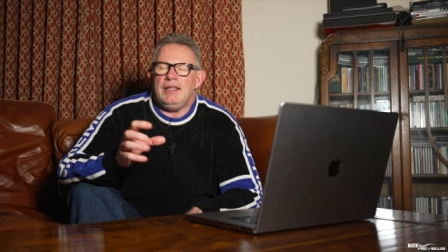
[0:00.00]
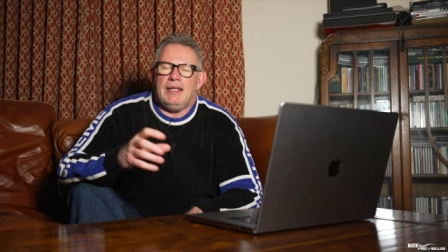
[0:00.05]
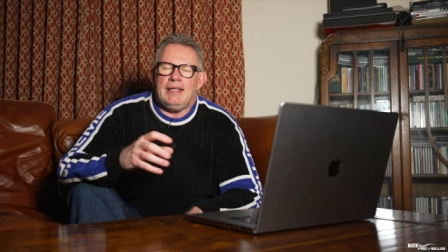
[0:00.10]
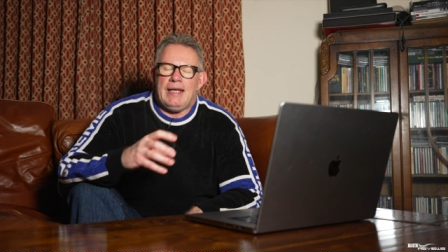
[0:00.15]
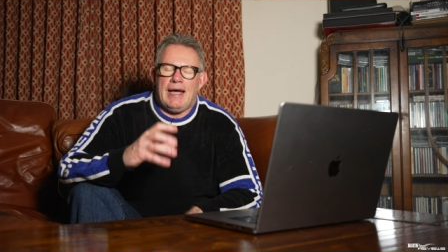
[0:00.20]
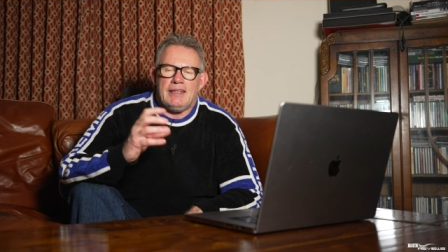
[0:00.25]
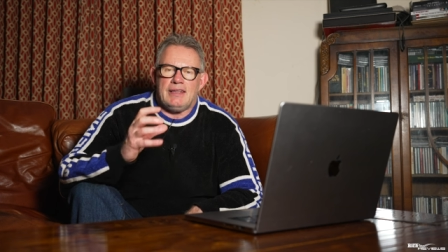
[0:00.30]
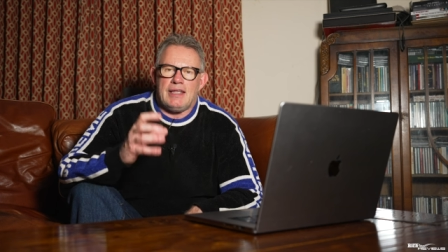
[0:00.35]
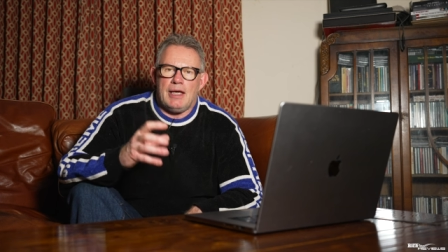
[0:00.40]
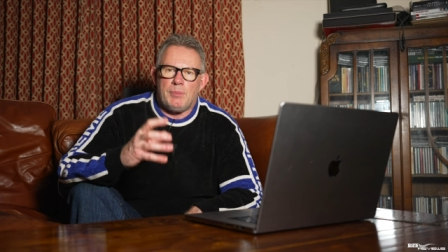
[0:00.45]
then
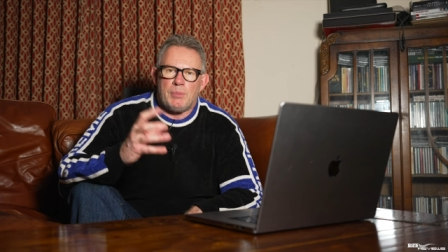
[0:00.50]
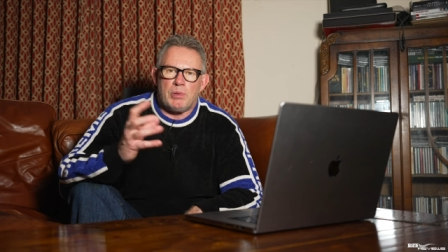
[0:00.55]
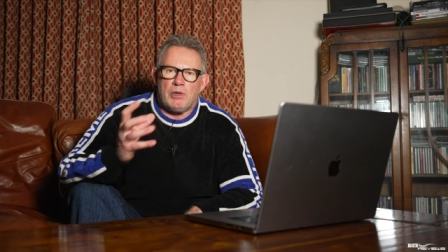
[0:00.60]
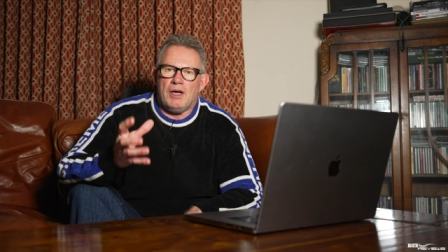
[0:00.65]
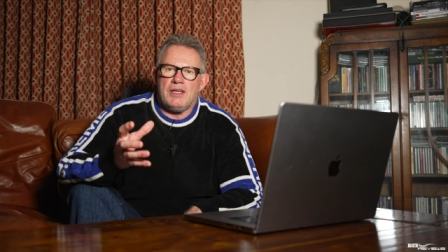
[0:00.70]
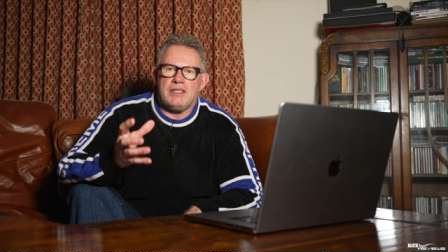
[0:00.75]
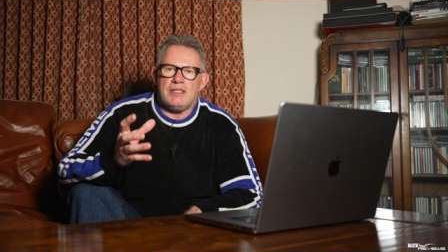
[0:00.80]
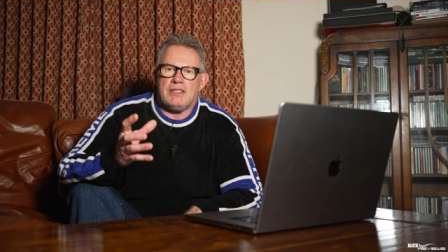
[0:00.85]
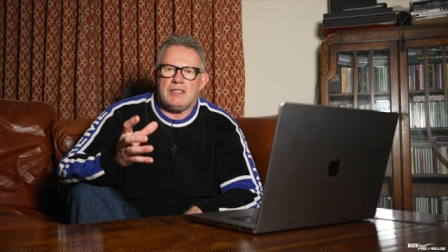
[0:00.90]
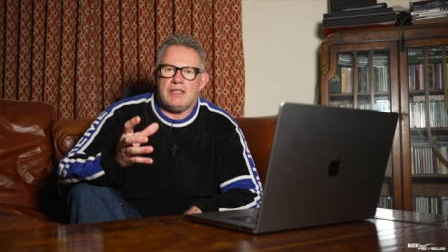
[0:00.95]
had their
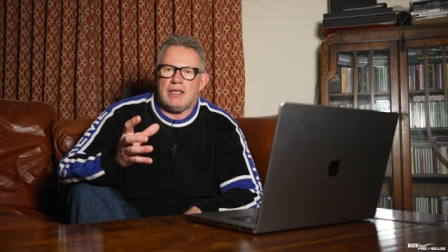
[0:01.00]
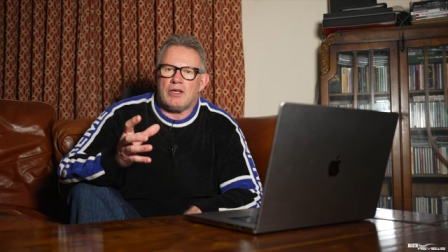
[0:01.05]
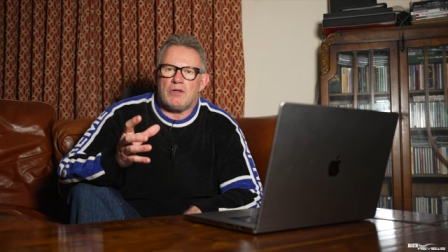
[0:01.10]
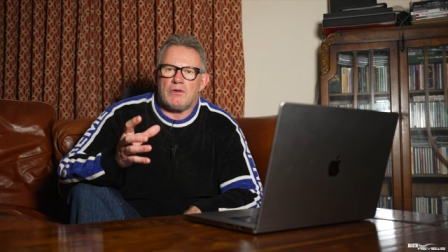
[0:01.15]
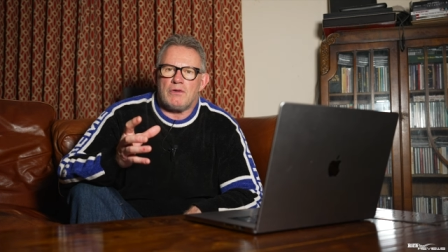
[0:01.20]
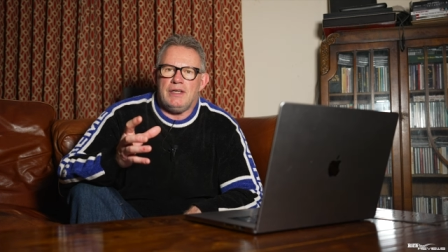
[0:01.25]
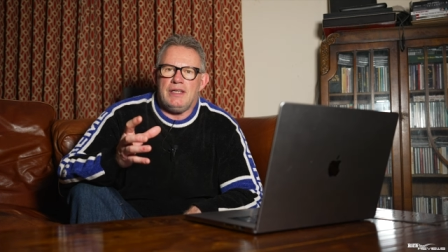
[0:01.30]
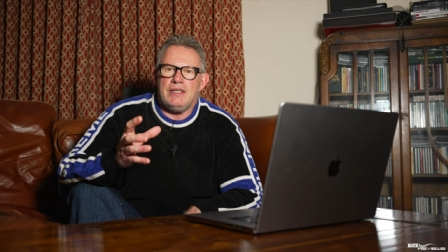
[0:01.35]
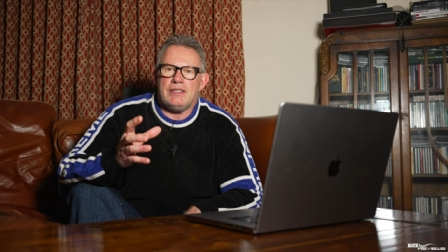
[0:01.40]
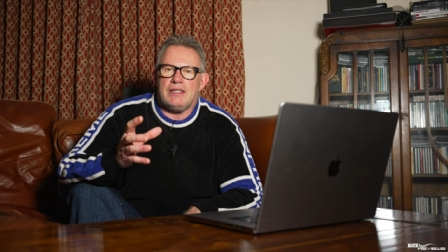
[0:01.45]
prices
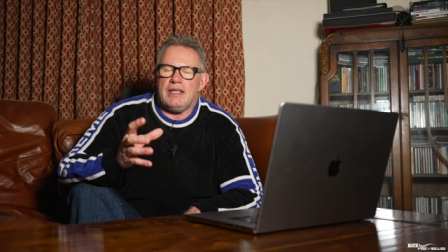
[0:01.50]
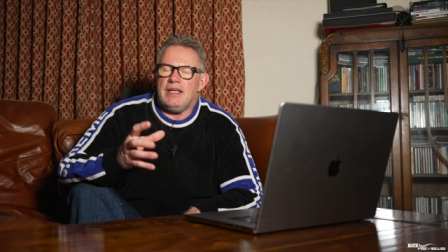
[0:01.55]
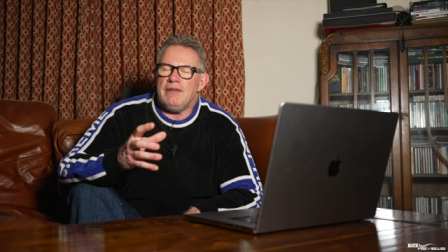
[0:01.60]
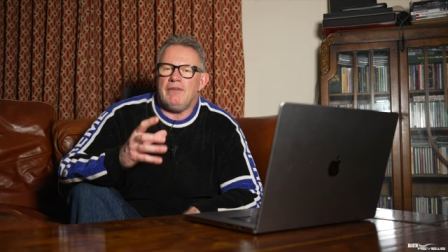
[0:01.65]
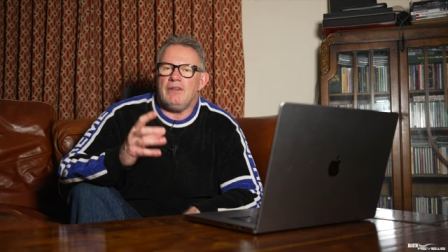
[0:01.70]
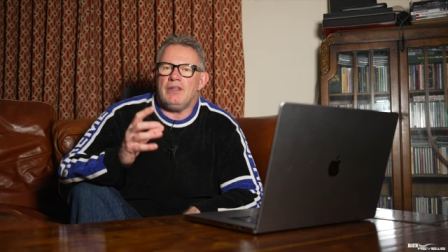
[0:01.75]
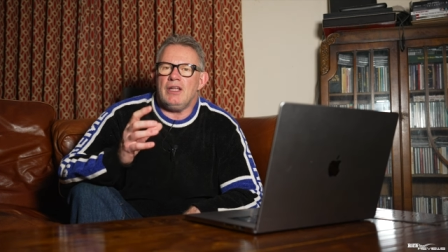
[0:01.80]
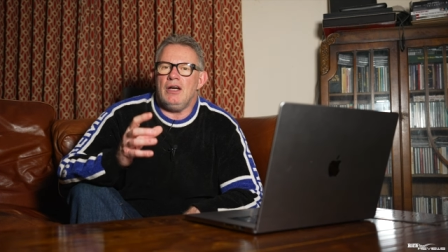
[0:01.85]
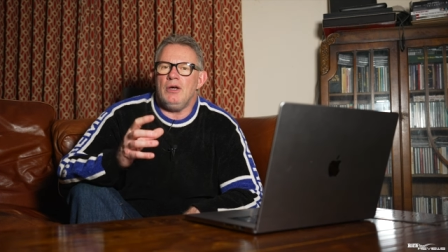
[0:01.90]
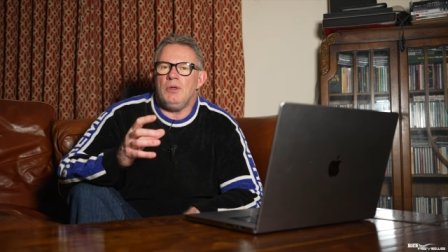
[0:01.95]
increased,
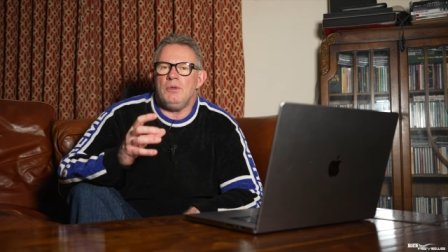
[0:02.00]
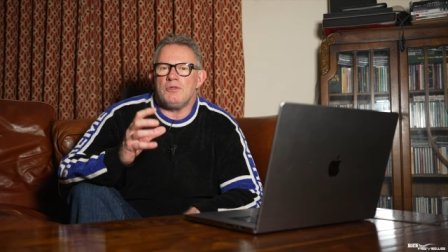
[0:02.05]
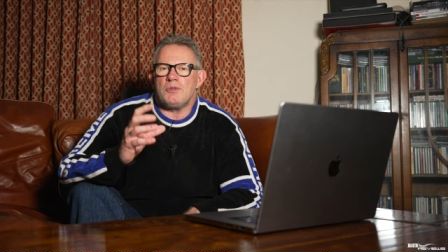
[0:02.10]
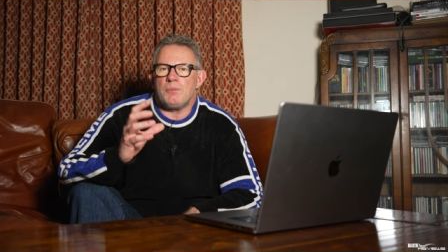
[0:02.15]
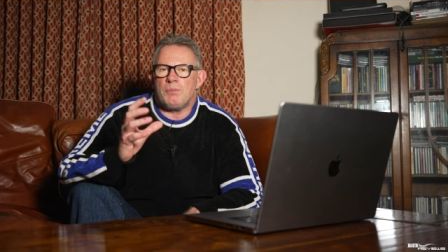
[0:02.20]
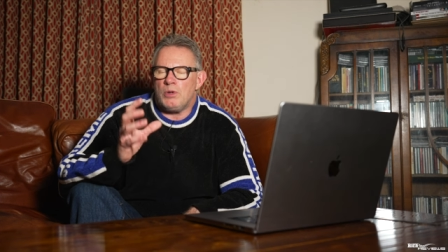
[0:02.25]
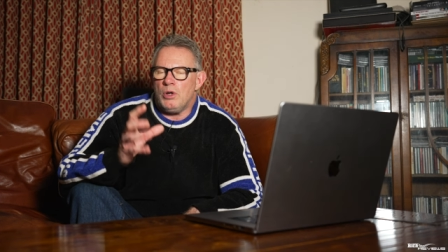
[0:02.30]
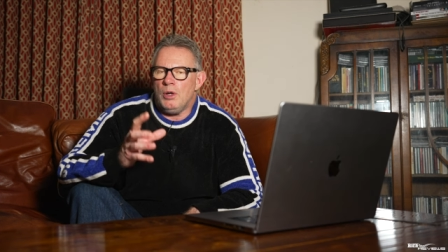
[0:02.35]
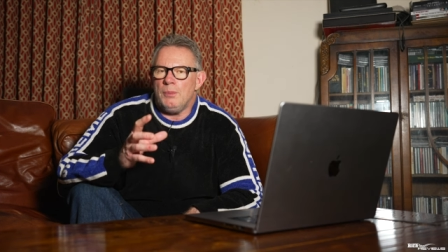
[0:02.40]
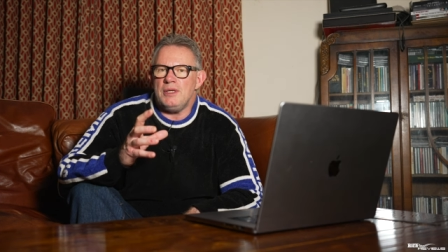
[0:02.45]
even though it was
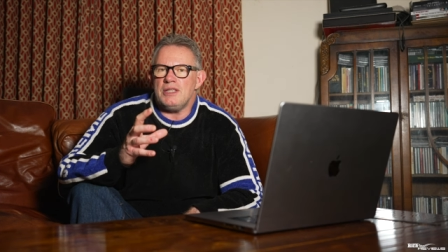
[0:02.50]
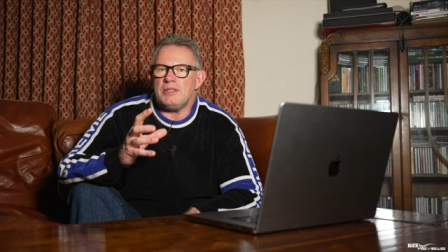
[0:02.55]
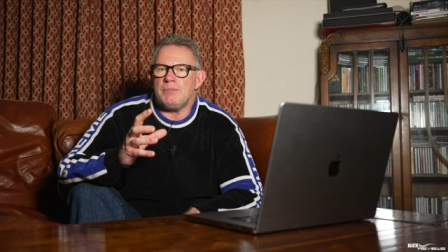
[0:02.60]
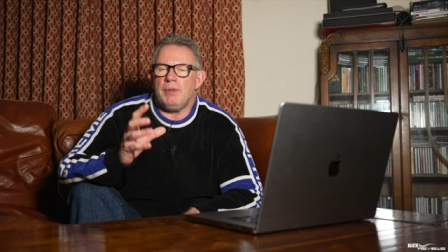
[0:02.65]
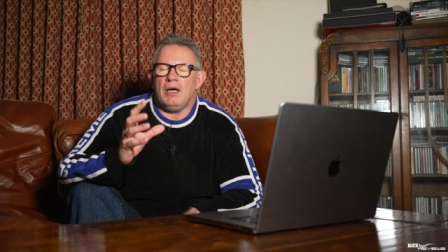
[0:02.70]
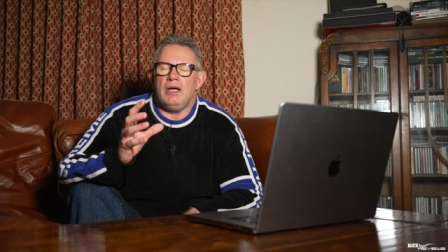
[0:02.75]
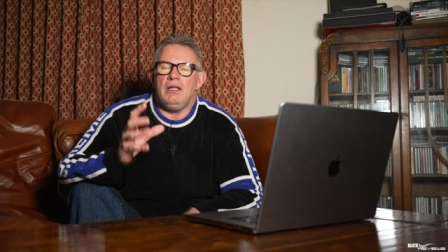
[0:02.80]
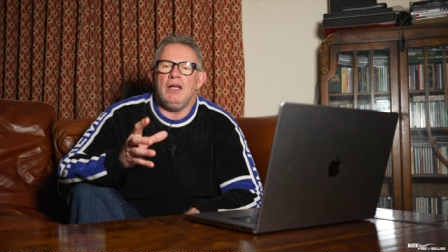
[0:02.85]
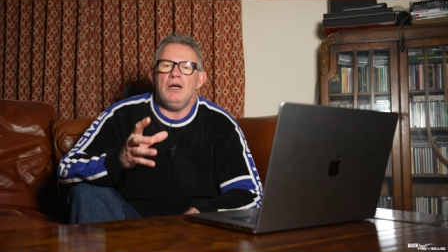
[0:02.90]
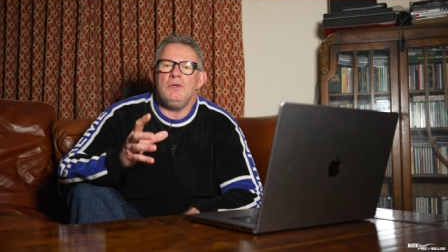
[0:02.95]
promised
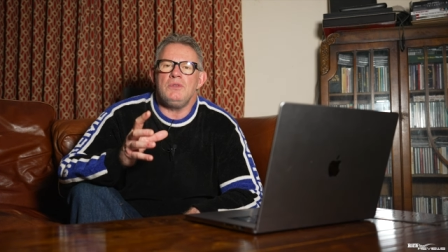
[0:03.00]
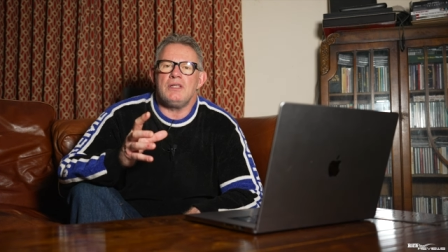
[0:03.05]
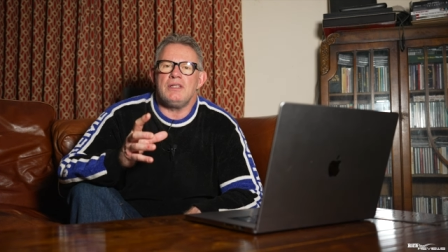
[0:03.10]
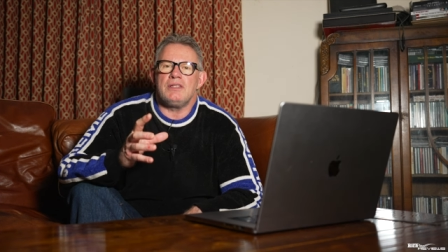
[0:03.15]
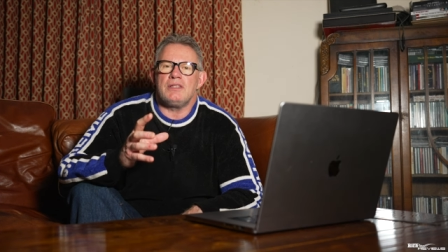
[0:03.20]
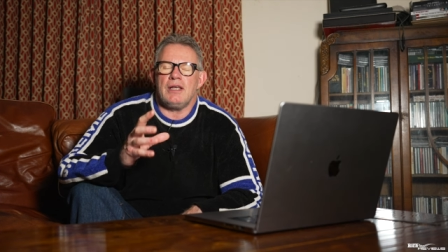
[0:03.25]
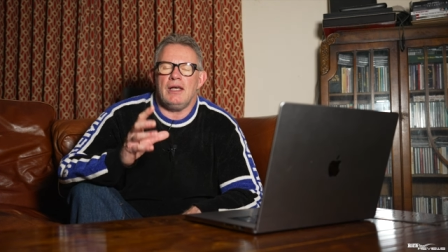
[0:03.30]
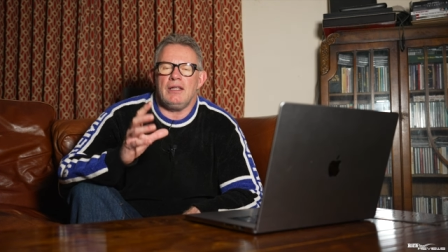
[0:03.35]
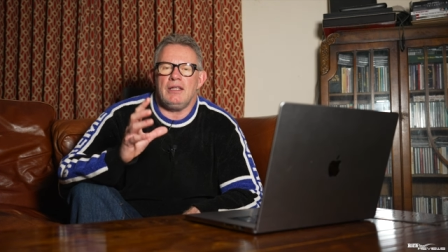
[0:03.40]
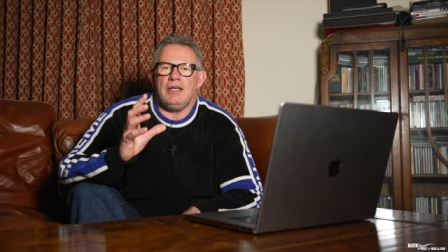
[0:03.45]
by
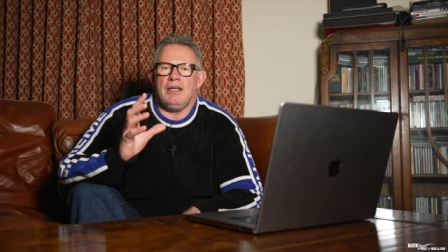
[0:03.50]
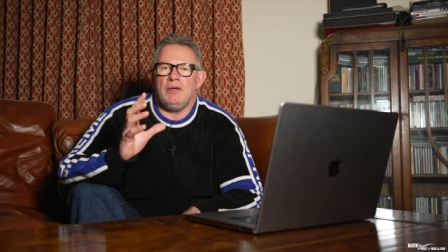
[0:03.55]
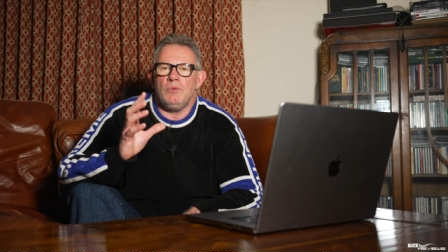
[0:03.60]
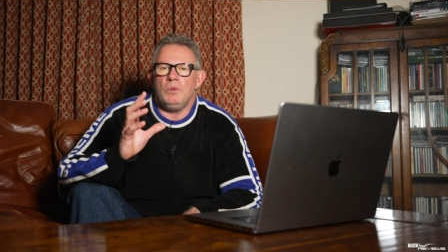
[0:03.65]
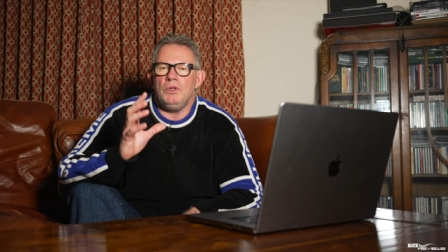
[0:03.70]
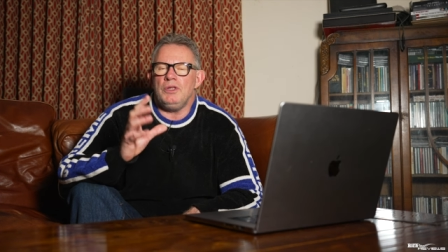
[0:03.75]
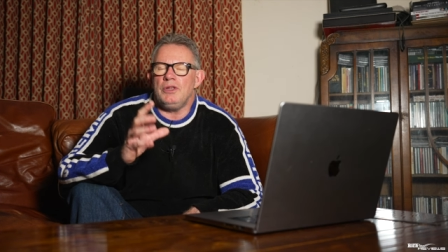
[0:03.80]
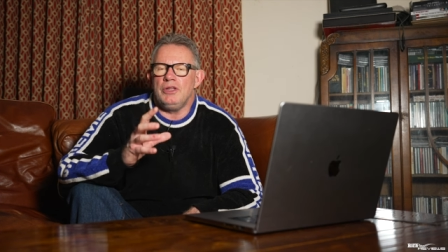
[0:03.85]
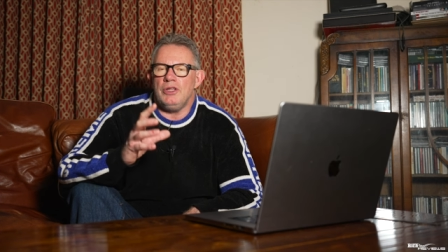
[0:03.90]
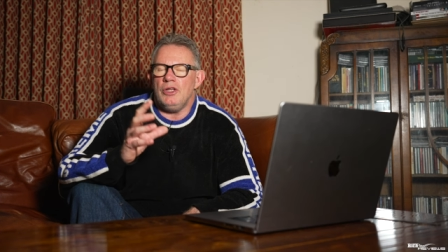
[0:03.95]
Lotus that there
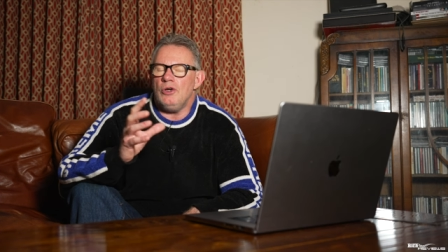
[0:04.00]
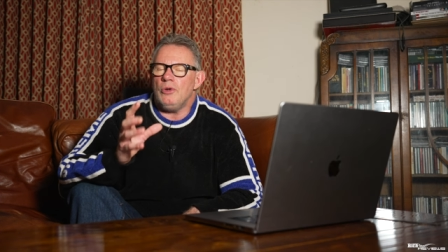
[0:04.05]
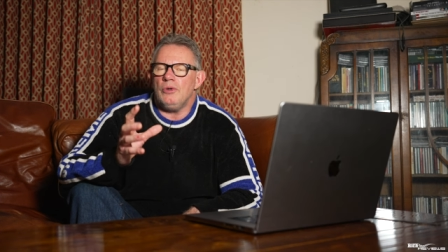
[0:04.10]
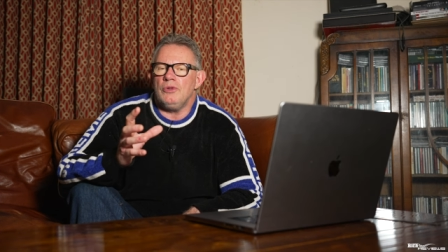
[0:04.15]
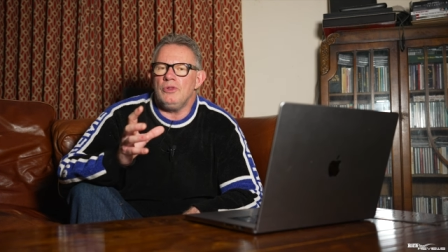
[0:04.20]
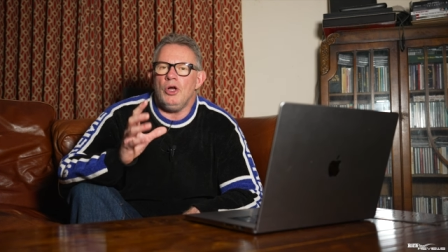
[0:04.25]
would not,